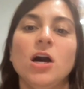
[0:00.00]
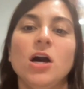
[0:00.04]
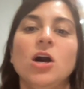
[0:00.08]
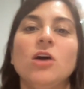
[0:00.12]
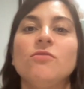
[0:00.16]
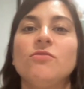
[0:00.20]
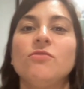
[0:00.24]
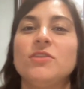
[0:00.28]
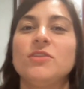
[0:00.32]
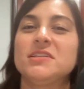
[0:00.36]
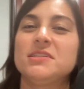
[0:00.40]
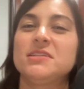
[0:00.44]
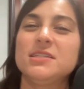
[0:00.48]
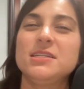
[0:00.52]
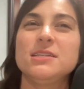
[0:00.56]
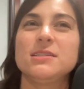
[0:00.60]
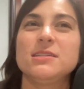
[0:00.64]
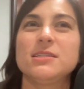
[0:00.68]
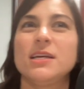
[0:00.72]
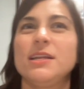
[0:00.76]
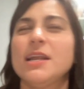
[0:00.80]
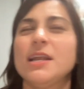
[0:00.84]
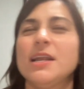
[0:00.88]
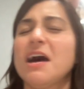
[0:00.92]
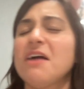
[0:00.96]
of the
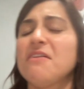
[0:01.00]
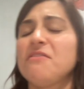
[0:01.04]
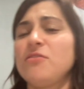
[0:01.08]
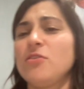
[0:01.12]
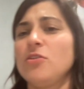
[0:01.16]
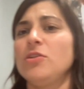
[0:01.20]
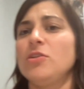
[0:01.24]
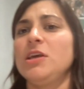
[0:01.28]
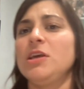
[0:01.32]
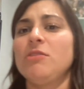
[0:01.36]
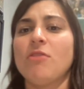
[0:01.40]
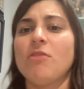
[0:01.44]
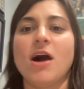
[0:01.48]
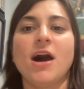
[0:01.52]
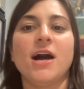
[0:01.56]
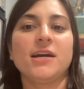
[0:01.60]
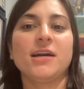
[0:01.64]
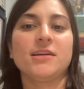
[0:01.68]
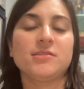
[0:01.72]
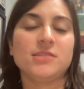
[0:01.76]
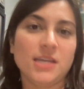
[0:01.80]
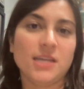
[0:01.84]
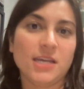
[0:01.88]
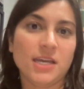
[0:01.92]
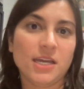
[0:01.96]
season, not fully locked
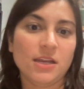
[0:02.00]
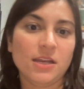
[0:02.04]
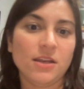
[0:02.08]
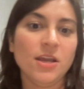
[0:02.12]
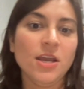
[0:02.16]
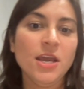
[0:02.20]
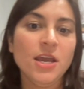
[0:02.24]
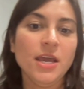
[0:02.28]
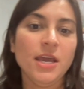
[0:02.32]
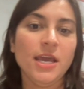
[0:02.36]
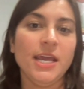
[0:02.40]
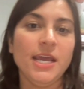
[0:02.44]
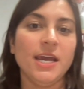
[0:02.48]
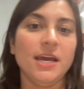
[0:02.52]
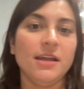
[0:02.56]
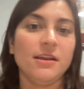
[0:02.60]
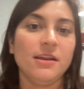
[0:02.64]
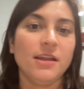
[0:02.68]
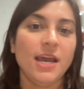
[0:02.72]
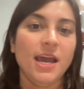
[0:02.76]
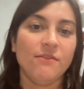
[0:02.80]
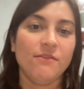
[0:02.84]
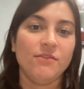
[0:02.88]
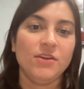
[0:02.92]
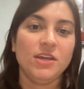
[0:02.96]
locked in
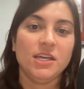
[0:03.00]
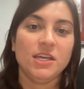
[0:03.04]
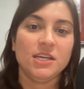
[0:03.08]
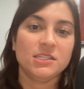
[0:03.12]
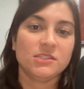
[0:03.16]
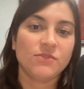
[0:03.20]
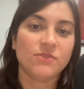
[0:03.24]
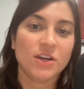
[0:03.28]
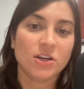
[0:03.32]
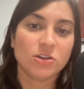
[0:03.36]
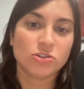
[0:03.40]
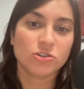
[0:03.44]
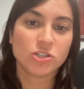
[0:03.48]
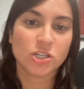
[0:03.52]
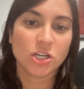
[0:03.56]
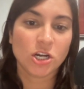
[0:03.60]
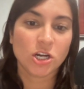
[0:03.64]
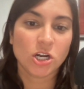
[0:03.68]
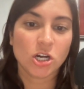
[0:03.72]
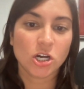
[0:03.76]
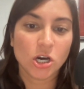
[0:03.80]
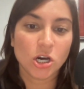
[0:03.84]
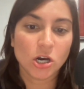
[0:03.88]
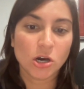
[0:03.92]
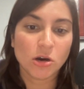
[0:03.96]
and having his fair
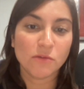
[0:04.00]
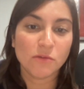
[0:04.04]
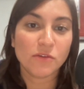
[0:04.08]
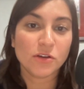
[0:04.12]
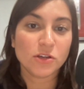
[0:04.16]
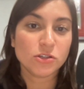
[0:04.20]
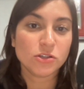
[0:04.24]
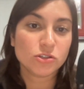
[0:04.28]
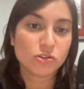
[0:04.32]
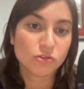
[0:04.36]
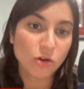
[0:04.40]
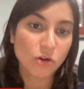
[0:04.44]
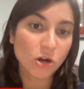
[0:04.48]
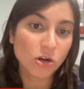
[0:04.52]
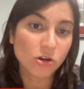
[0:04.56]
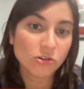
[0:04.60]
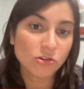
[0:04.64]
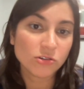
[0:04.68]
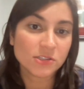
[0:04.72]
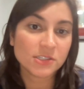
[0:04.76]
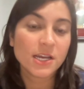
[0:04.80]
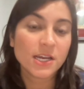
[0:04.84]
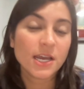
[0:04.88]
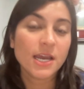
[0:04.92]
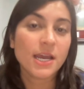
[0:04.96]
share of
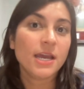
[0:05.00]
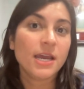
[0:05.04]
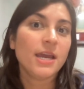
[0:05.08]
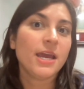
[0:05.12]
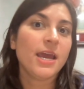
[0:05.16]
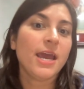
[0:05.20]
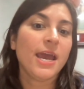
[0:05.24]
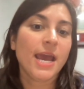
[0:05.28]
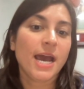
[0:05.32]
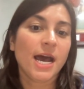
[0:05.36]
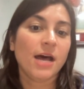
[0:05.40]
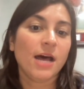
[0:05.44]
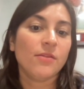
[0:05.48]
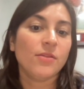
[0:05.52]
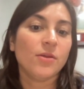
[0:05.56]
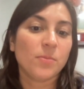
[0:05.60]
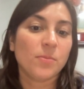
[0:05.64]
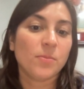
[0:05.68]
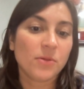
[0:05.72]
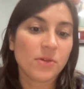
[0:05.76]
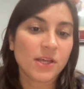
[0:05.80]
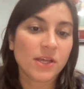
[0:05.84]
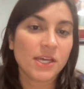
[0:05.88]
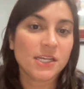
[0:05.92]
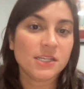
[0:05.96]
struggles at the
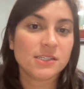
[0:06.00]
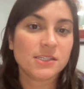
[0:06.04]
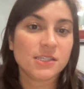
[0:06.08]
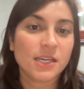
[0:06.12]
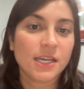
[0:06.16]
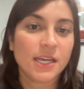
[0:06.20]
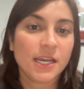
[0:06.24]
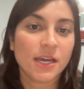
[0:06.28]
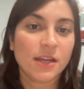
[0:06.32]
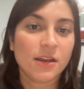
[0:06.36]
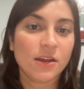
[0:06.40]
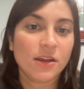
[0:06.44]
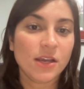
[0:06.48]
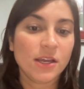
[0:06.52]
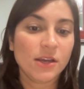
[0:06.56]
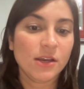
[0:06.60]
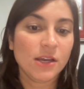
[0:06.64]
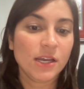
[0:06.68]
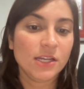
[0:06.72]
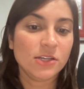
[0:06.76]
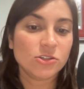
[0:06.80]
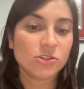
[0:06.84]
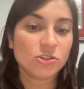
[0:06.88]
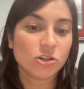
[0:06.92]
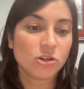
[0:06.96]
plate and
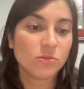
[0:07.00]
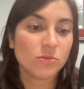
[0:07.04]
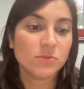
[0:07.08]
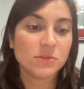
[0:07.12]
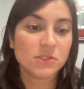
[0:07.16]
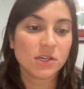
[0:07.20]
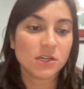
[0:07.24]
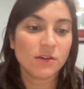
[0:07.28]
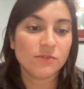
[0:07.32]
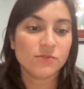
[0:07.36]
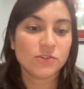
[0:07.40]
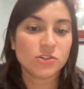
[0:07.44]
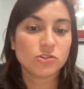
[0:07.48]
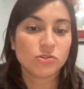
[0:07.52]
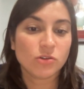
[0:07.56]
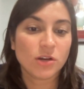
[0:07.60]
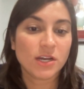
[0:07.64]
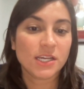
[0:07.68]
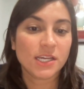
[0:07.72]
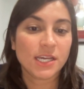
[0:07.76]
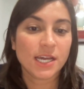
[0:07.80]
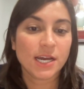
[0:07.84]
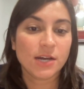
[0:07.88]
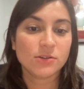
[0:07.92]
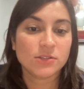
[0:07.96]
in terms of
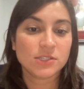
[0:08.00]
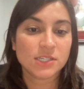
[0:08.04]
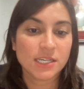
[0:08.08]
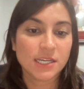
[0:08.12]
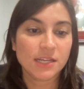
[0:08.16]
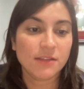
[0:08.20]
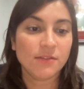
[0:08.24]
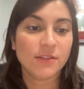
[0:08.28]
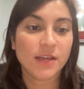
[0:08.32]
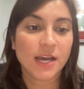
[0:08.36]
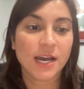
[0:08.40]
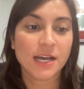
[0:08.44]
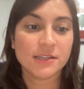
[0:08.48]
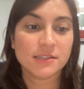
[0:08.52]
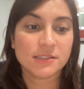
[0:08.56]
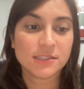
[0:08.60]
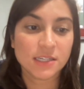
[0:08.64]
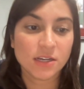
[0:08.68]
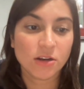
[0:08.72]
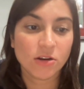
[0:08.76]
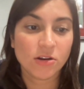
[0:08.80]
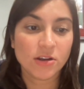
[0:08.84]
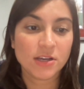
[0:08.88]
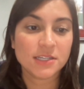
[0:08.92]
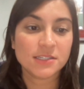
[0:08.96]
strikeouts in that
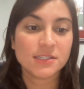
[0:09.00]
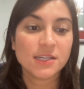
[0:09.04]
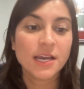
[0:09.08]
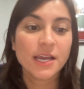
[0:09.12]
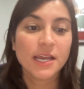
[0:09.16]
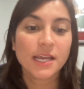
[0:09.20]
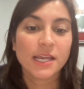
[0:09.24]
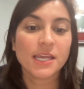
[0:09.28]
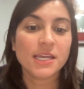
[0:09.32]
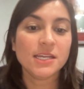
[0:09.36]
series.